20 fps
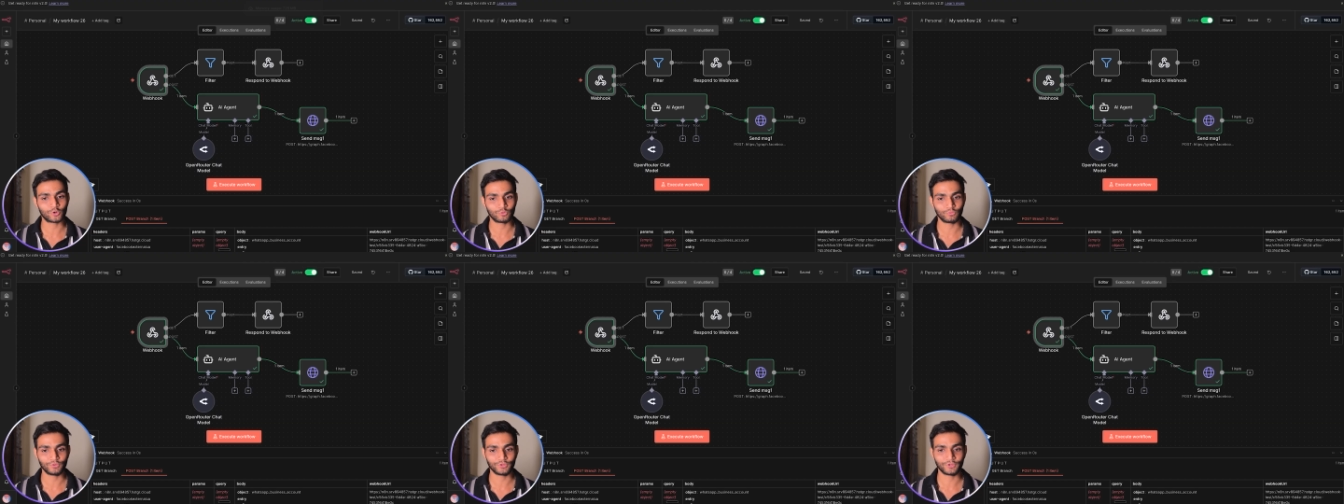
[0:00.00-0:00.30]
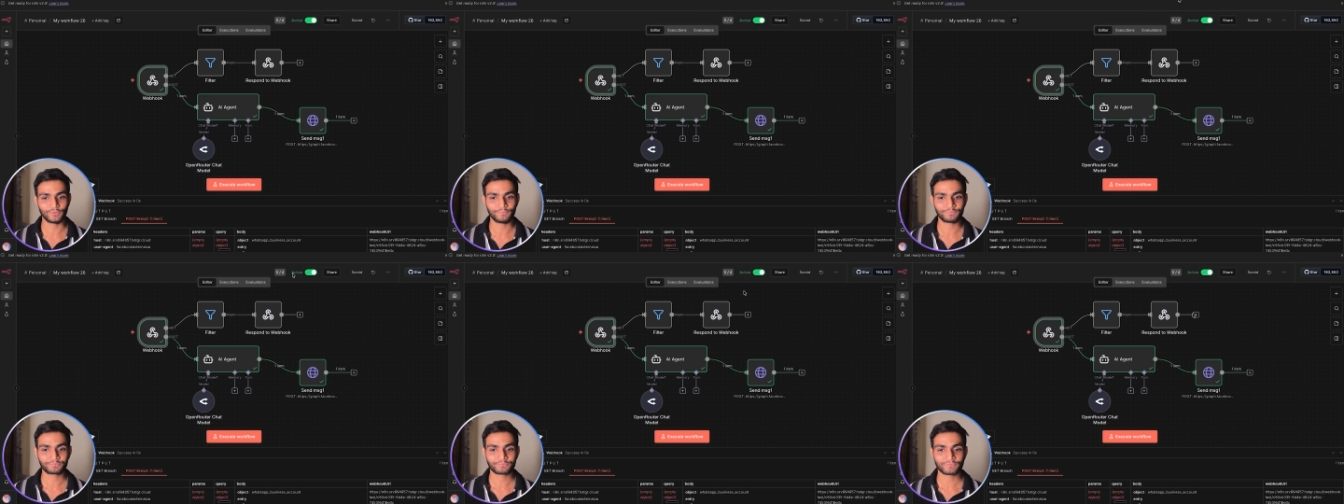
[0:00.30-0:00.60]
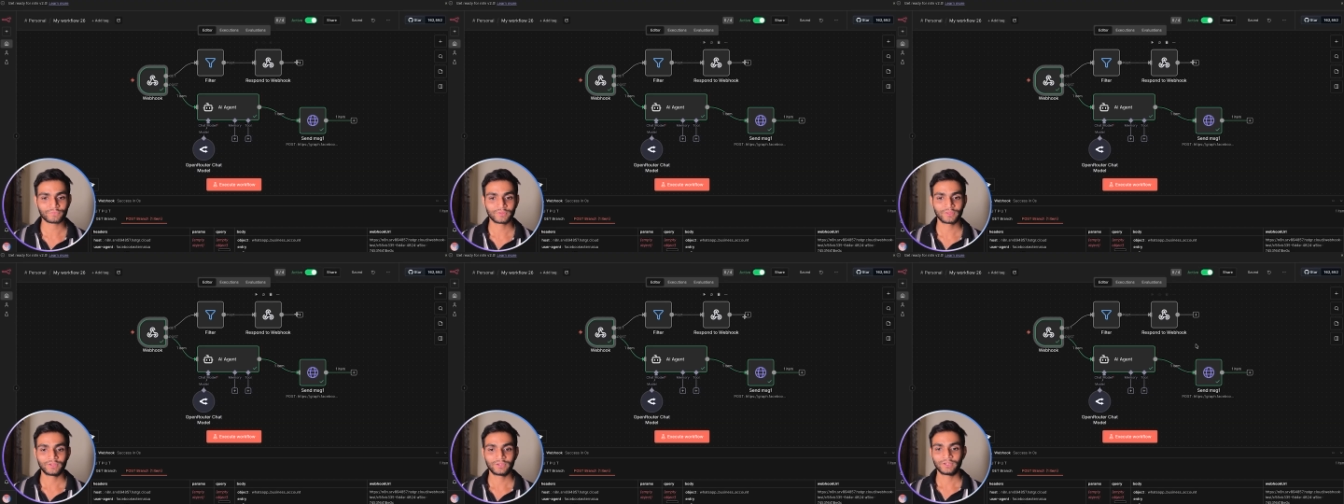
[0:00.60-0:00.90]
over here.
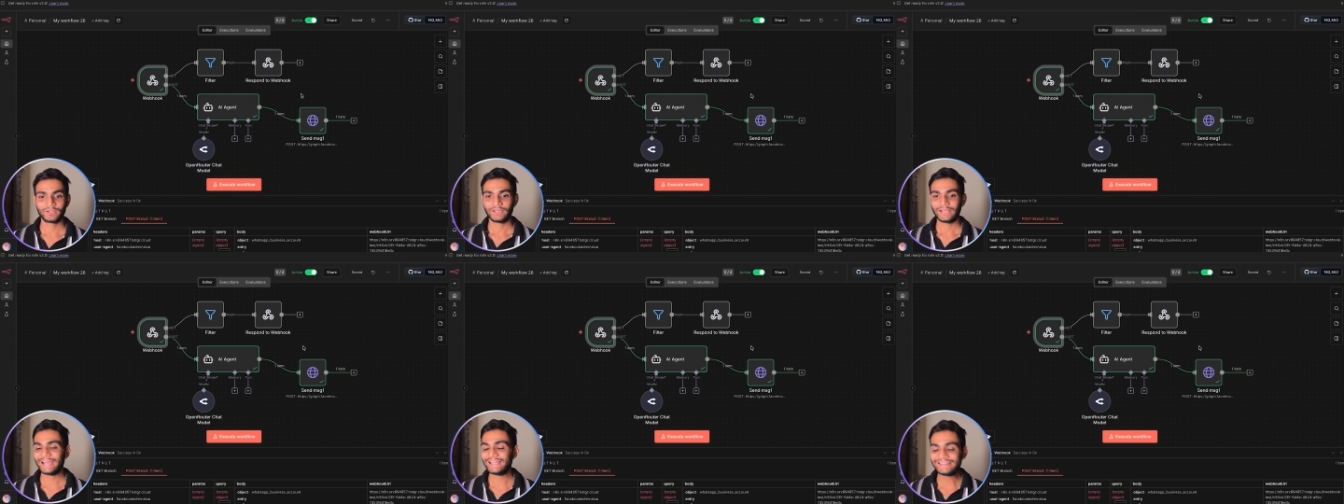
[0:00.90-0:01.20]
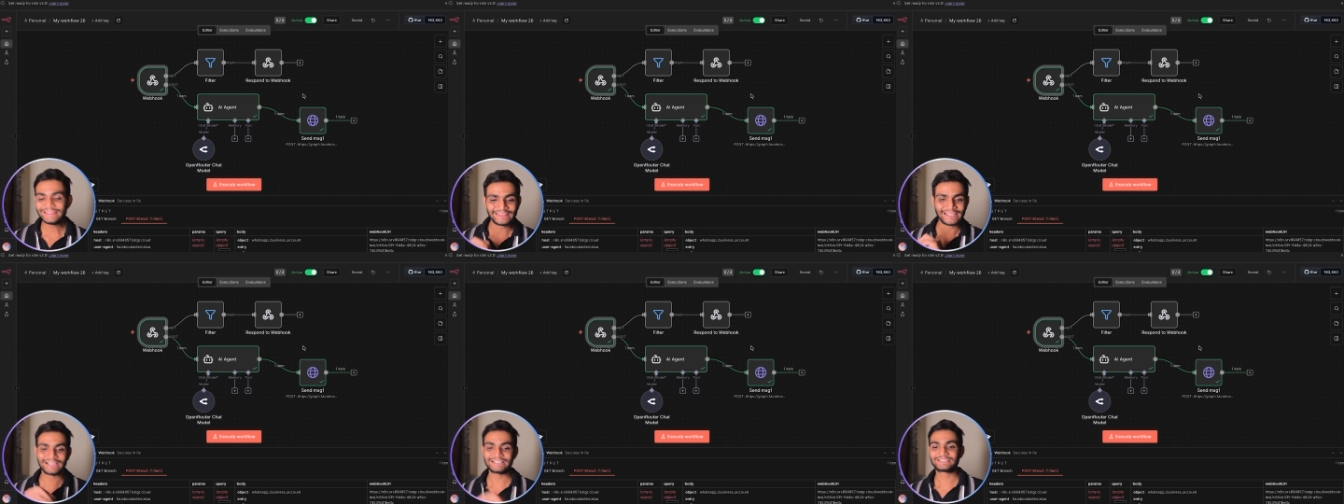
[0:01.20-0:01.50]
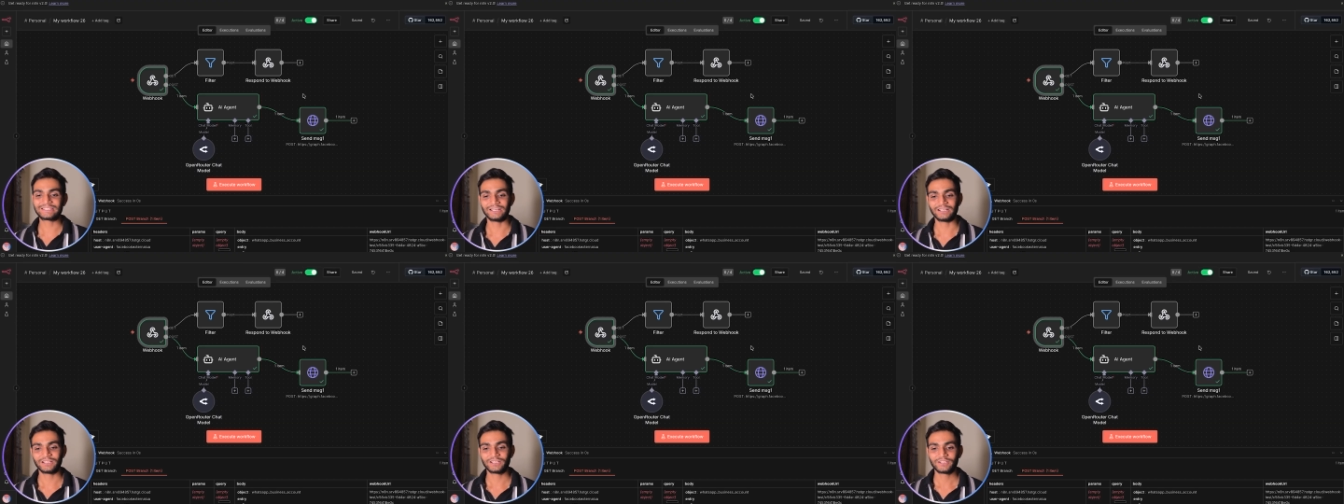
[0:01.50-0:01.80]
And that's
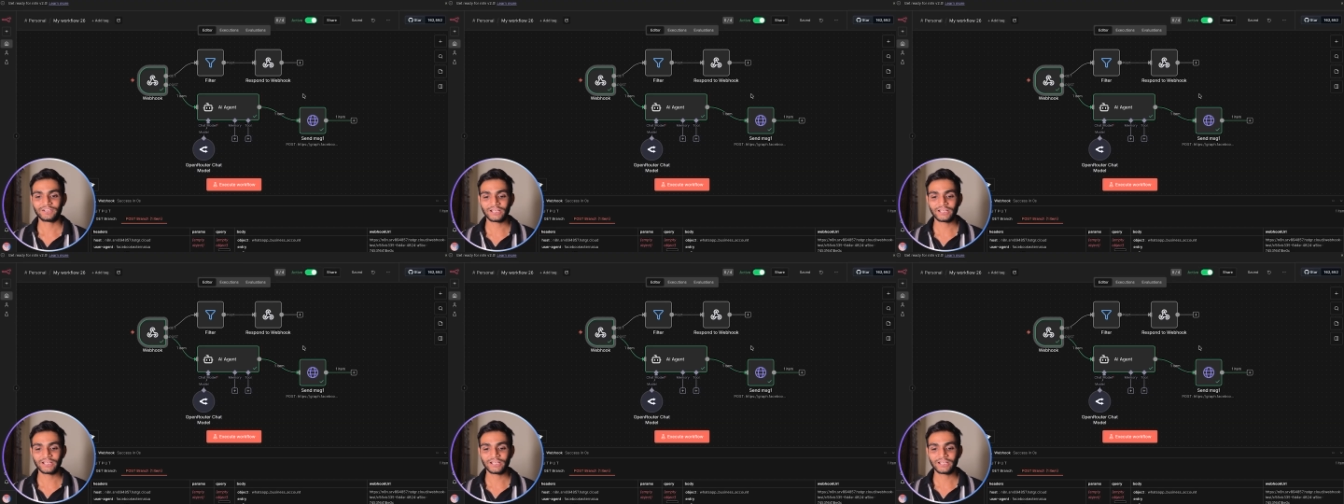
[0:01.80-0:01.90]
it.